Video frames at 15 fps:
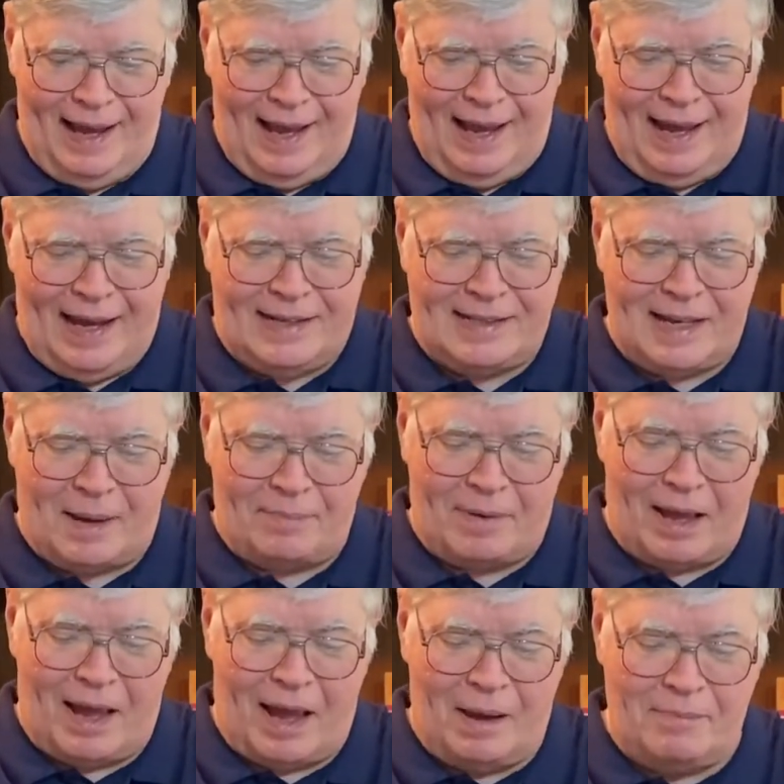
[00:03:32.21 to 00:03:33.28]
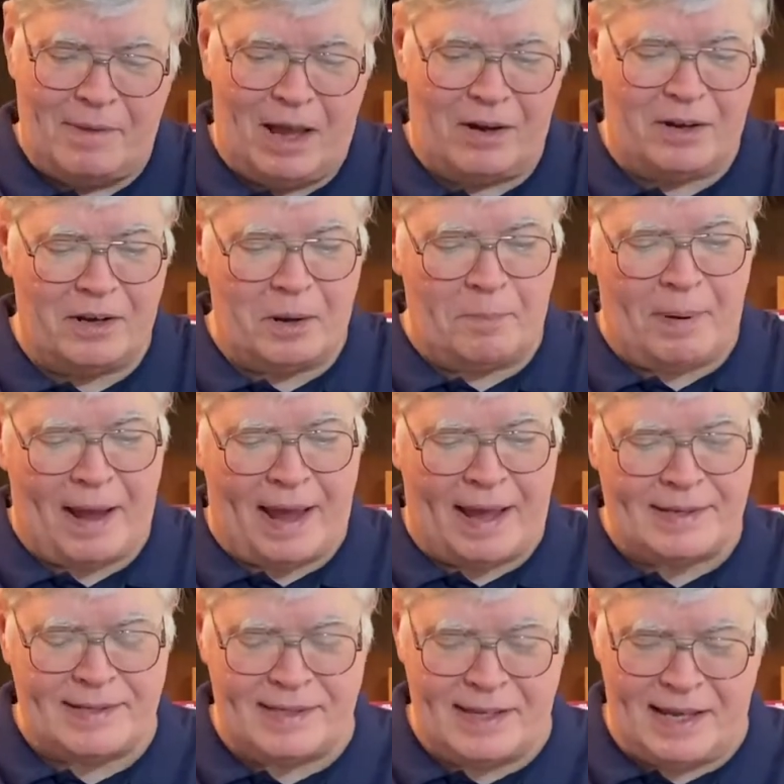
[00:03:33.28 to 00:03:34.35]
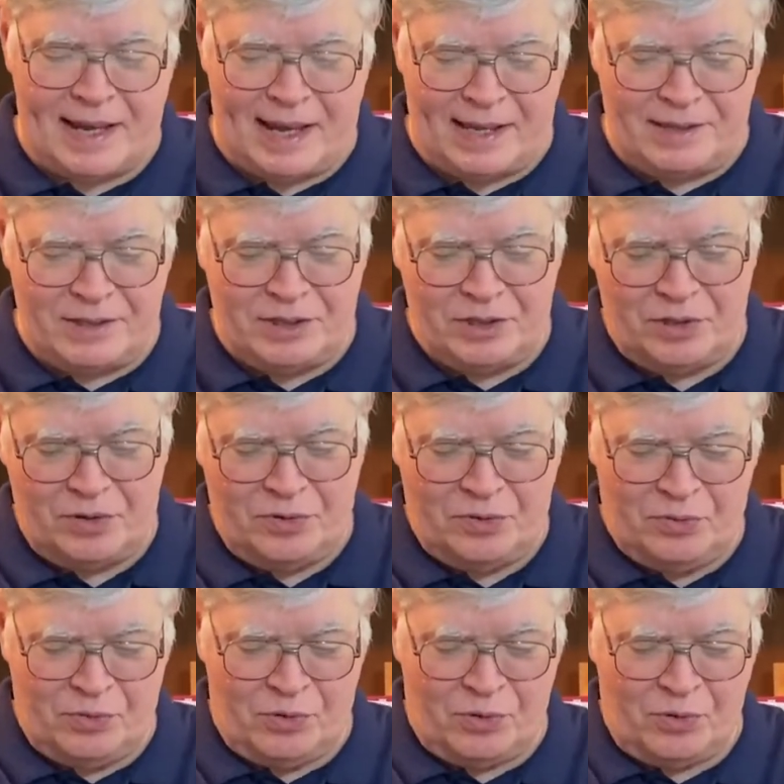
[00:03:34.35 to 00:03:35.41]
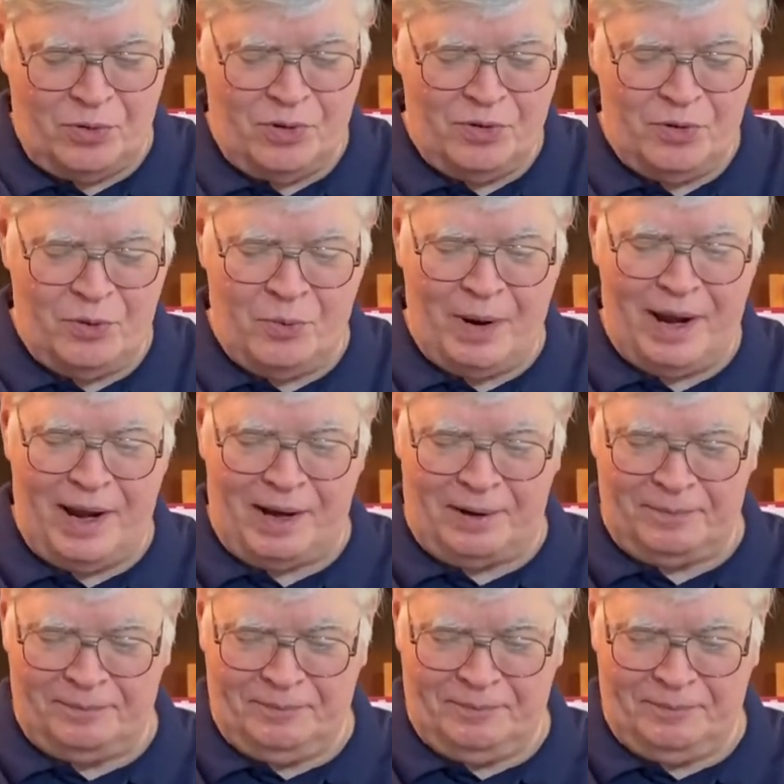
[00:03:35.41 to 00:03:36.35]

Except I'm not going to pass the ends through the ring.